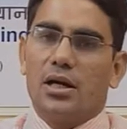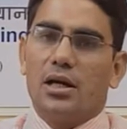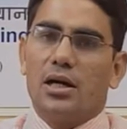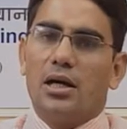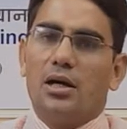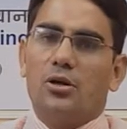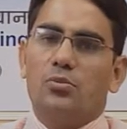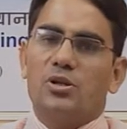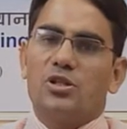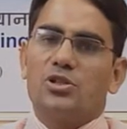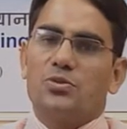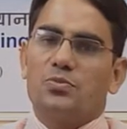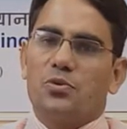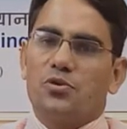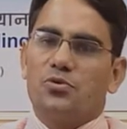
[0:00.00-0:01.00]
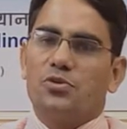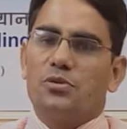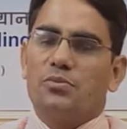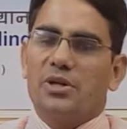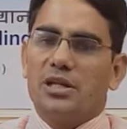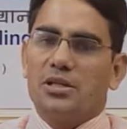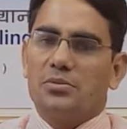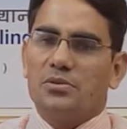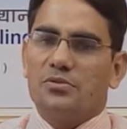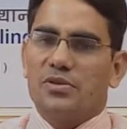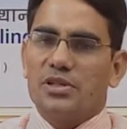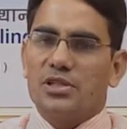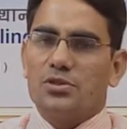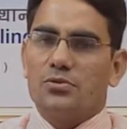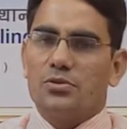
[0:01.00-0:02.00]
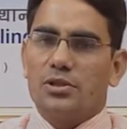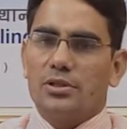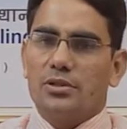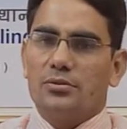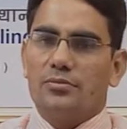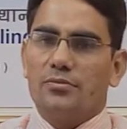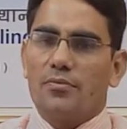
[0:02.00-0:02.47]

how much profit management wants to earn